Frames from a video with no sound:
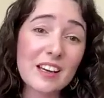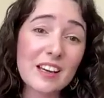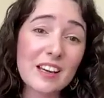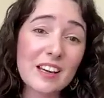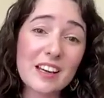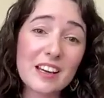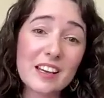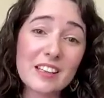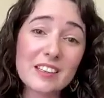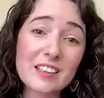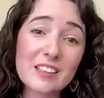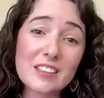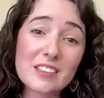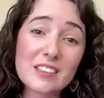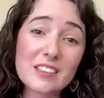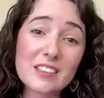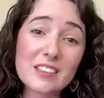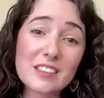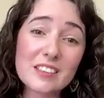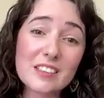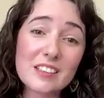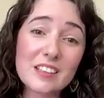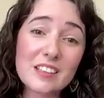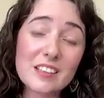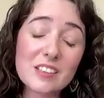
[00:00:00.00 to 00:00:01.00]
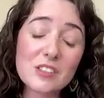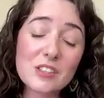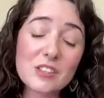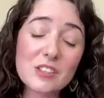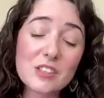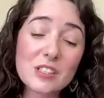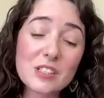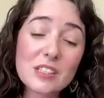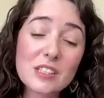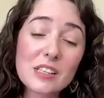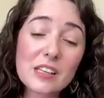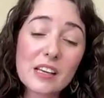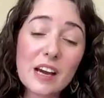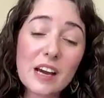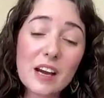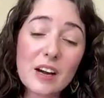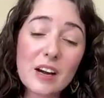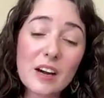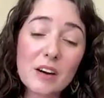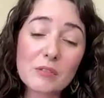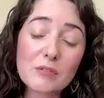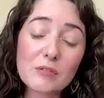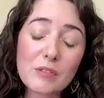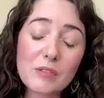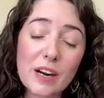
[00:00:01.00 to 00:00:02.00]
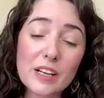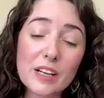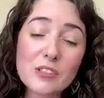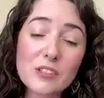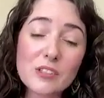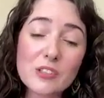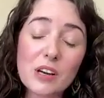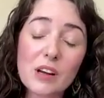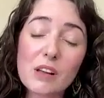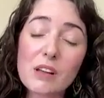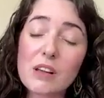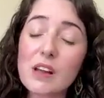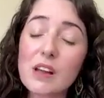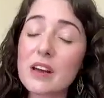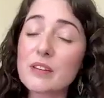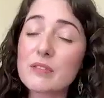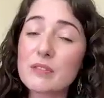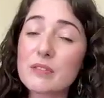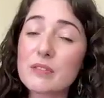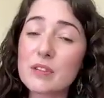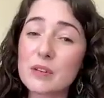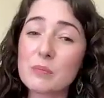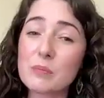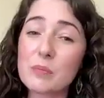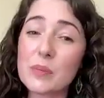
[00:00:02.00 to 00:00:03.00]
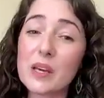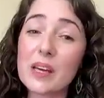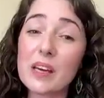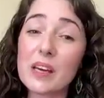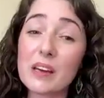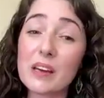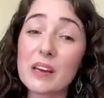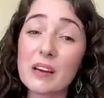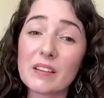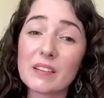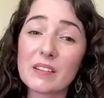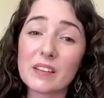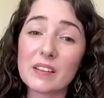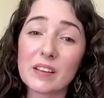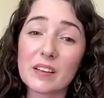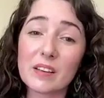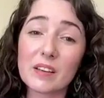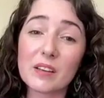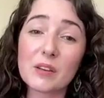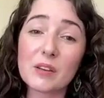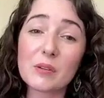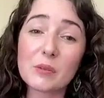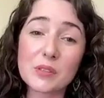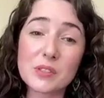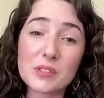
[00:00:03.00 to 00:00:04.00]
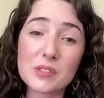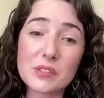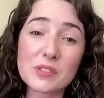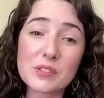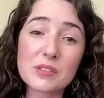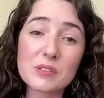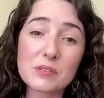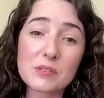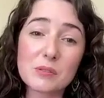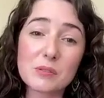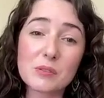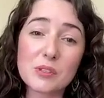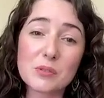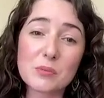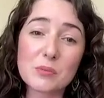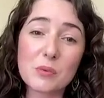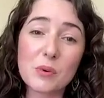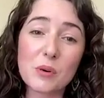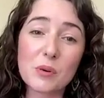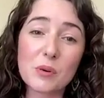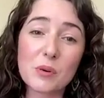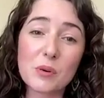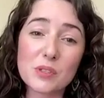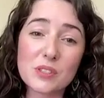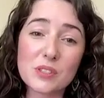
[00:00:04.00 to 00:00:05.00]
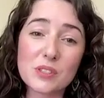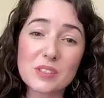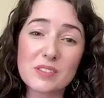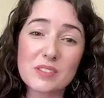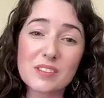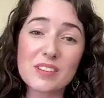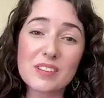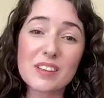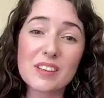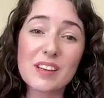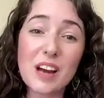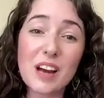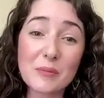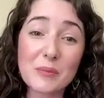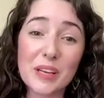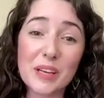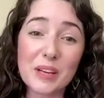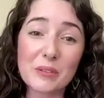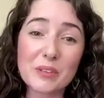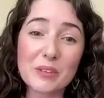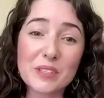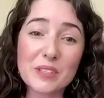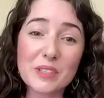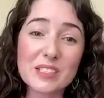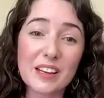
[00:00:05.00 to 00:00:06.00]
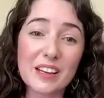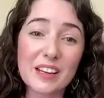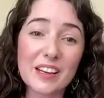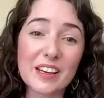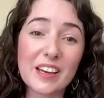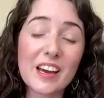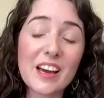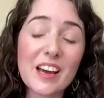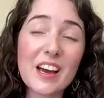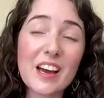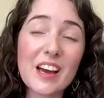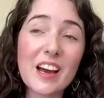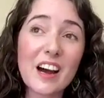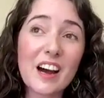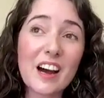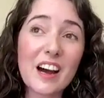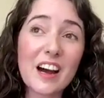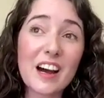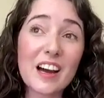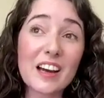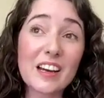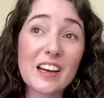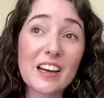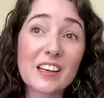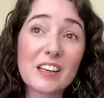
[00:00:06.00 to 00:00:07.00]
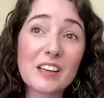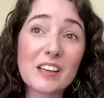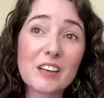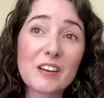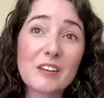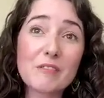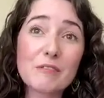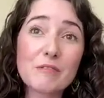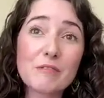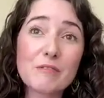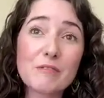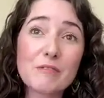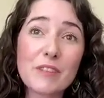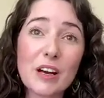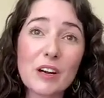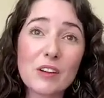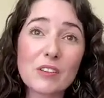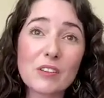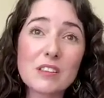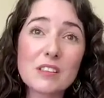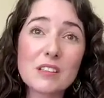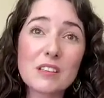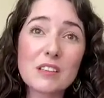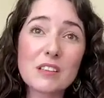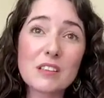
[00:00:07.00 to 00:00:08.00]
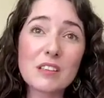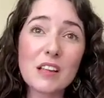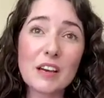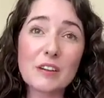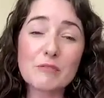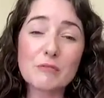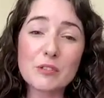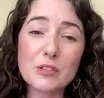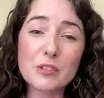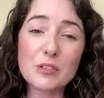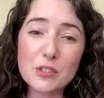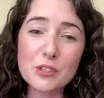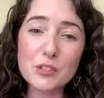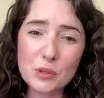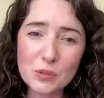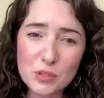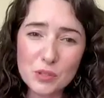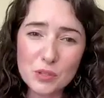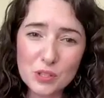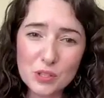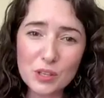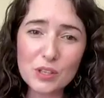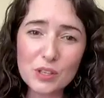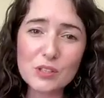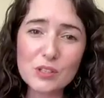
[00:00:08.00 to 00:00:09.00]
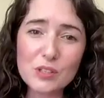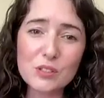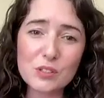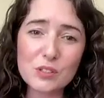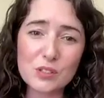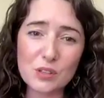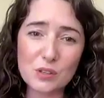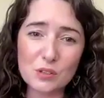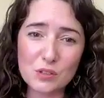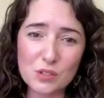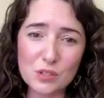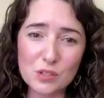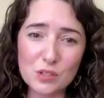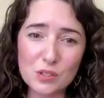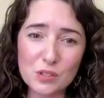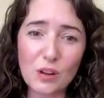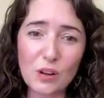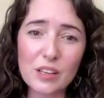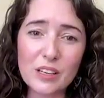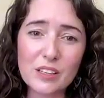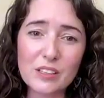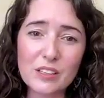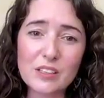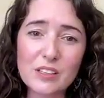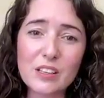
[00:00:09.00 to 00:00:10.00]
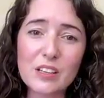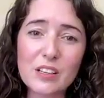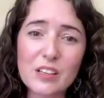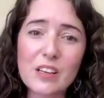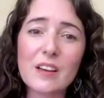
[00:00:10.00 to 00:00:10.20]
And to see how fragile life can be, I think was what was coming, was like, I felt life was so certain, so solid,